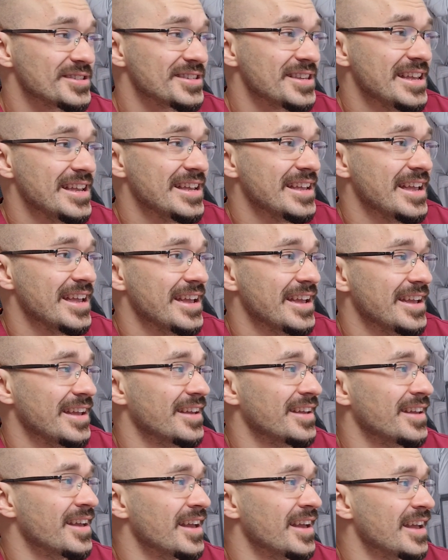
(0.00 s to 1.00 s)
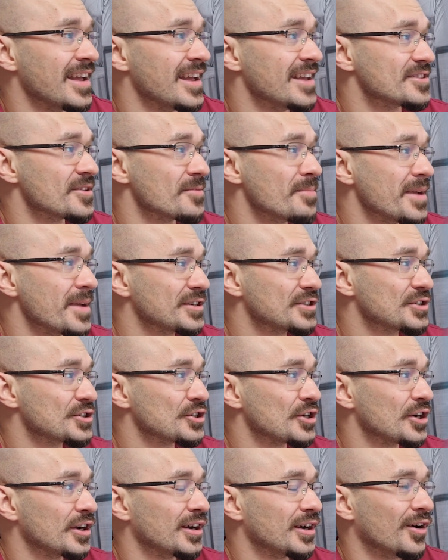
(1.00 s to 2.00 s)
we're seeing here is a
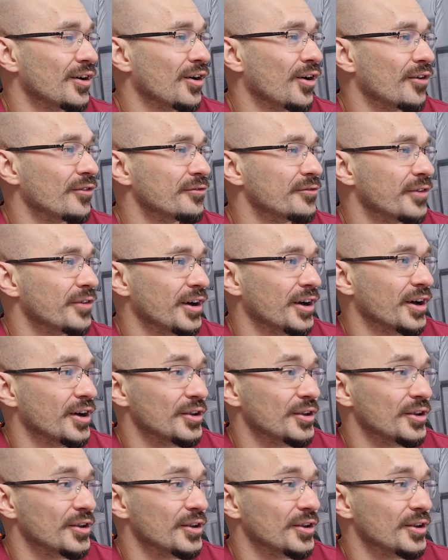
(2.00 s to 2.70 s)
mixture of